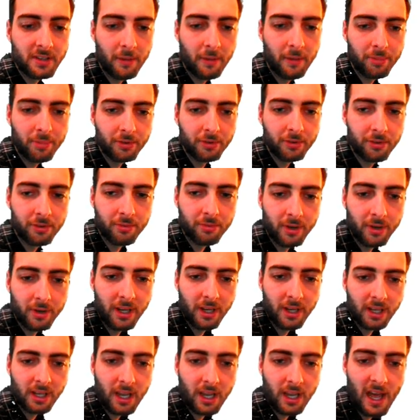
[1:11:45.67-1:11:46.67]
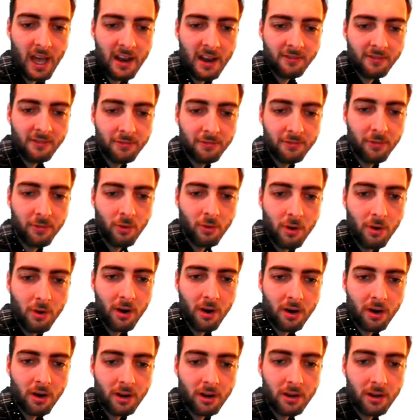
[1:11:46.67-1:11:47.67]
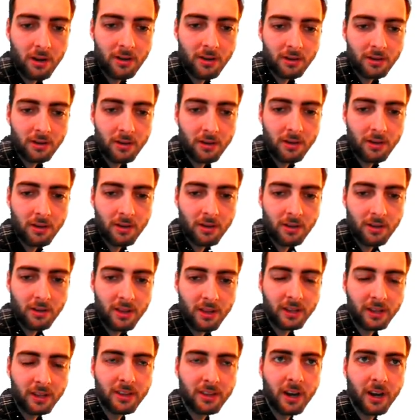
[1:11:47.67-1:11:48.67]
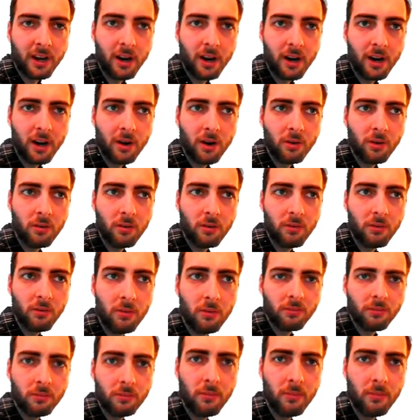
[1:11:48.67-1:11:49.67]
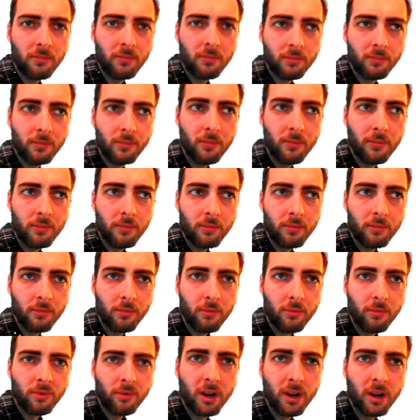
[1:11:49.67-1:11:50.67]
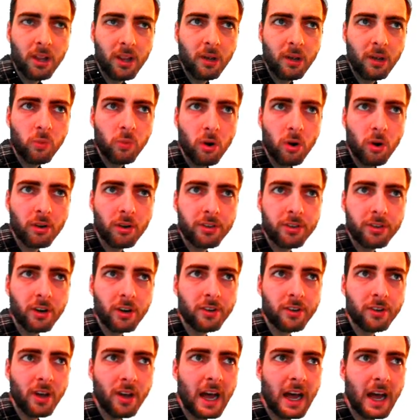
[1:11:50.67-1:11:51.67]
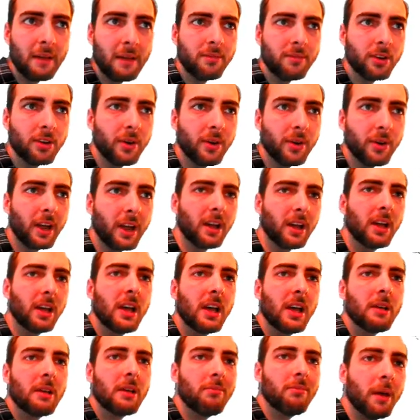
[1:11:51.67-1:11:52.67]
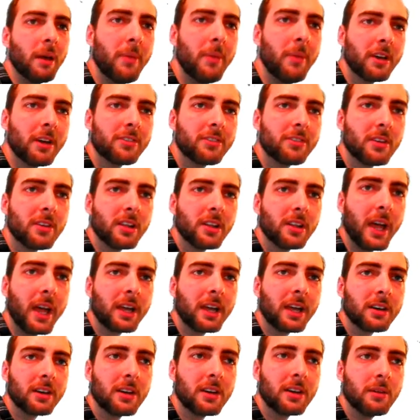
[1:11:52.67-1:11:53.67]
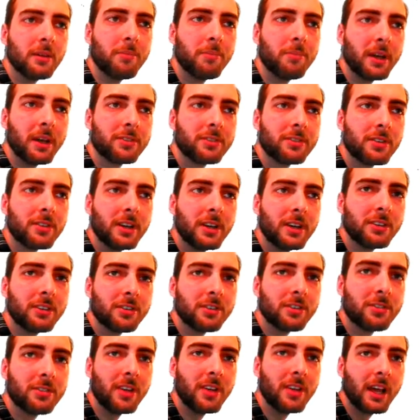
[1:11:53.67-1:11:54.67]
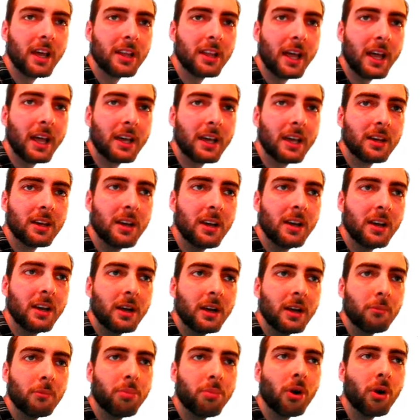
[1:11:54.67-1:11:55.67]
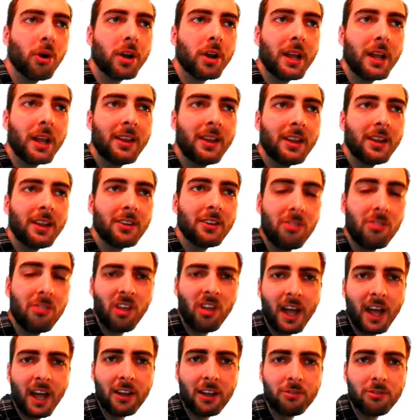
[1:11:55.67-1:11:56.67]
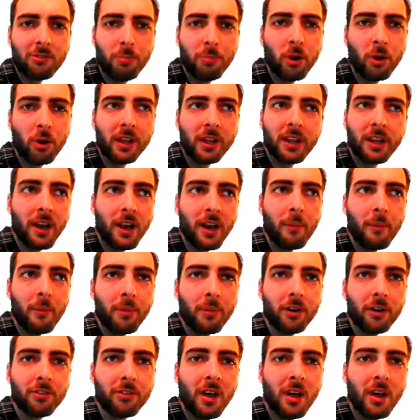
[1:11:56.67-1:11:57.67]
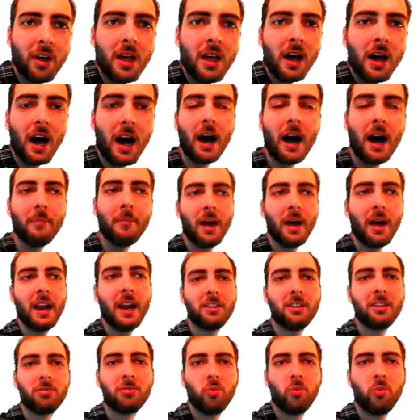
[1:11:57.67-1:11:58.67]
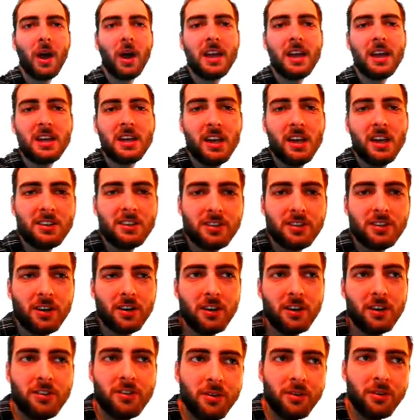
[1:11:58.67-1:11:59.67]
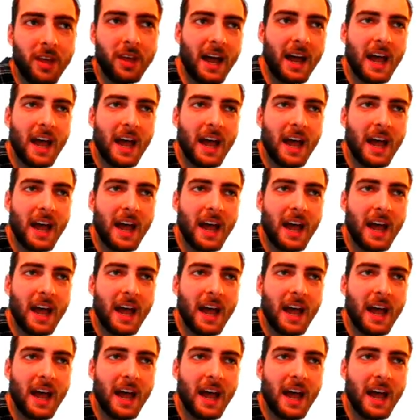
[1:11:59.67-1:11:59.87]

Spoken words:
3 and 4, that they're really worth your time doing. Maybe basically it's just saying like, put in these things, put in the numbers. And it's way easier to do that